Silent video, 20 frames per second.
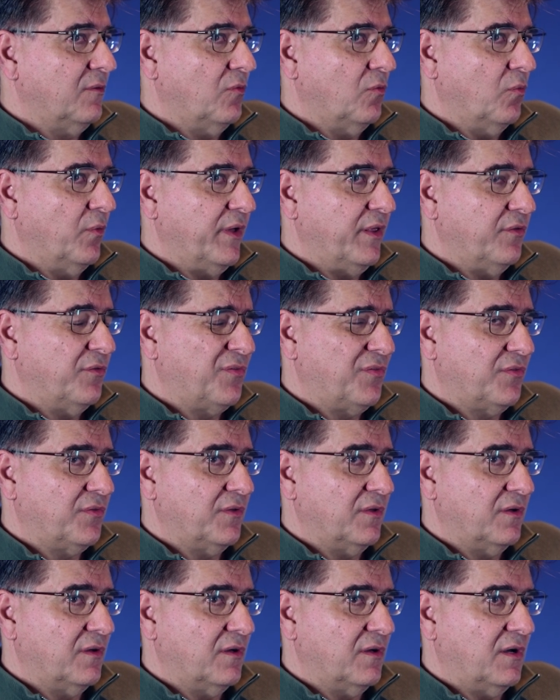with
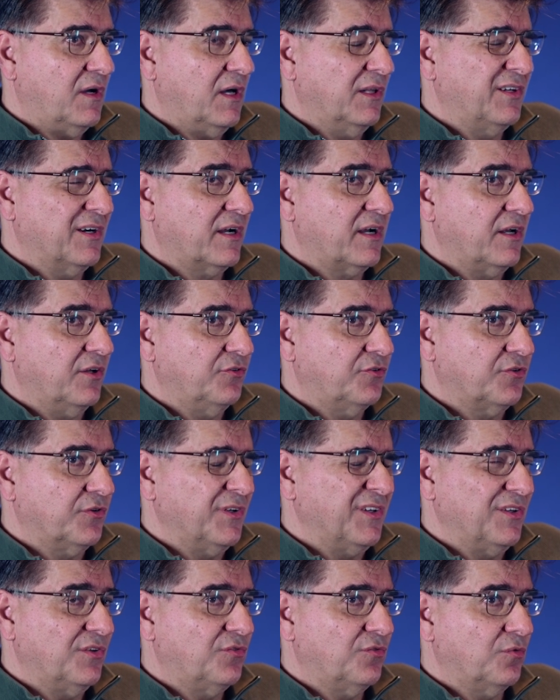other
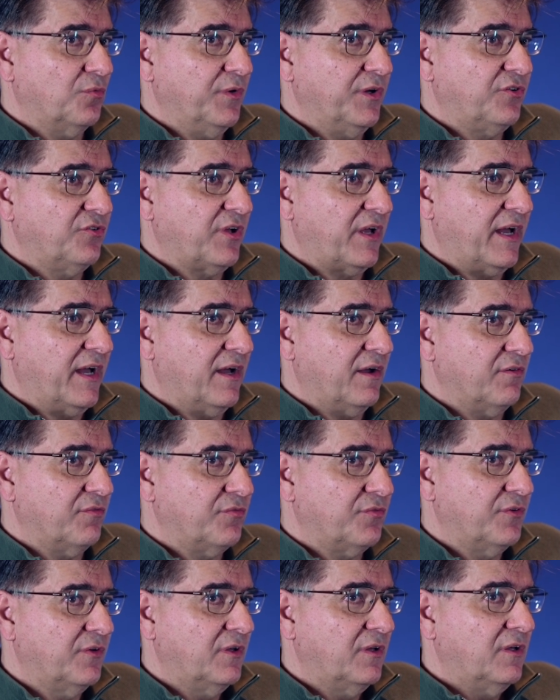countries which
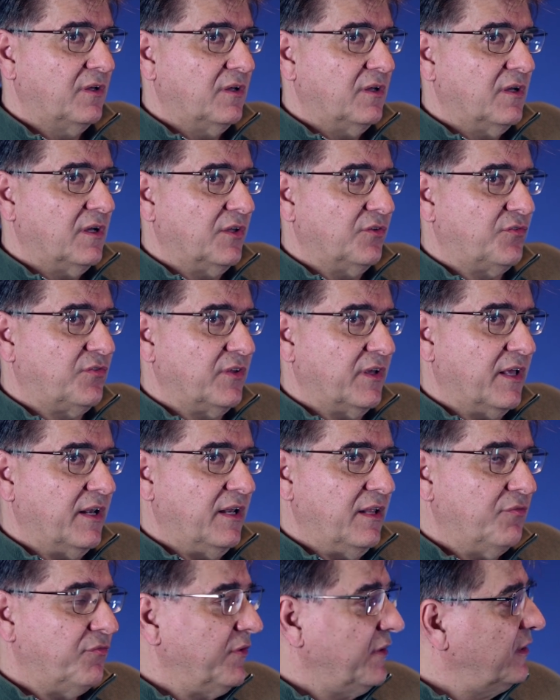have a
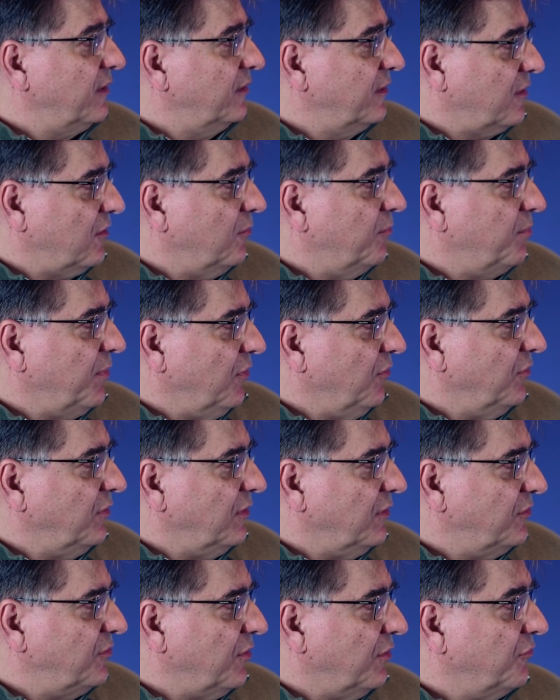significant
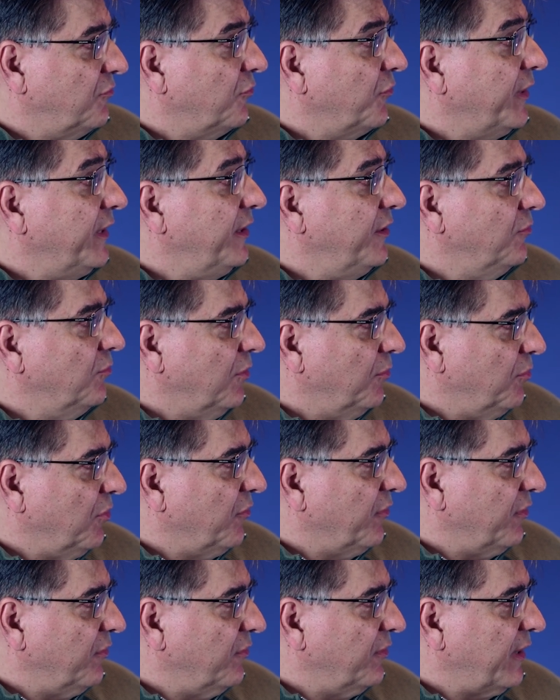component of
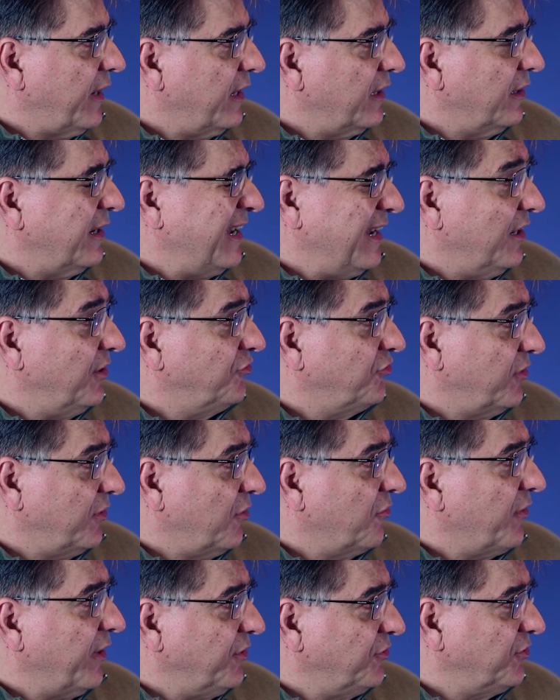renewable
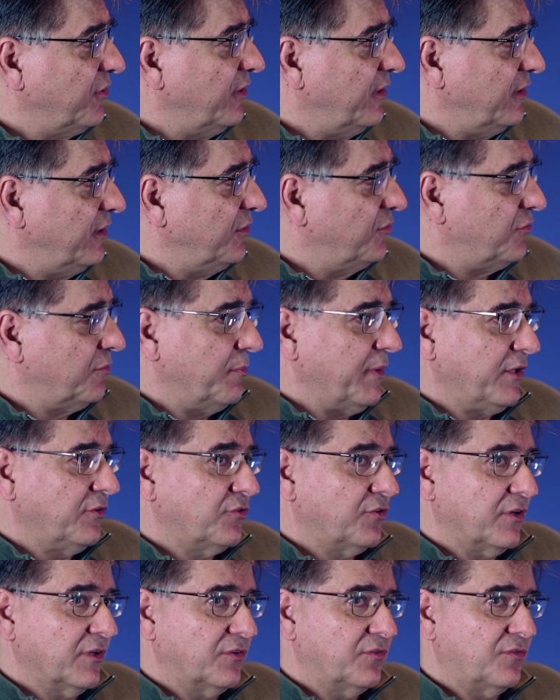generation in its
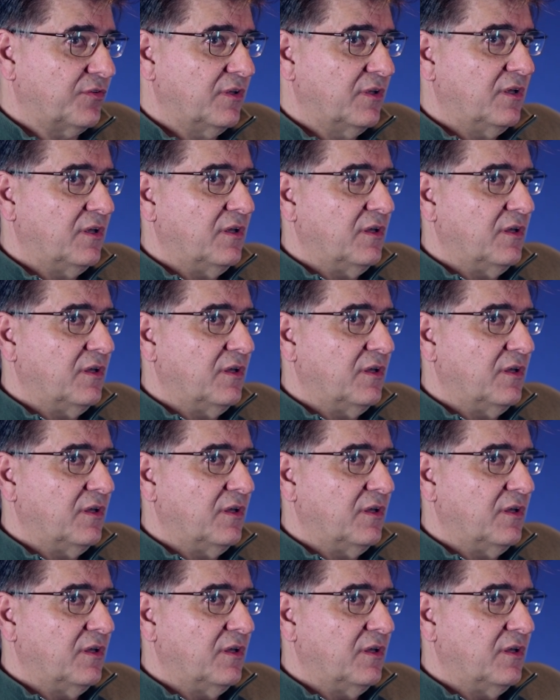matrix.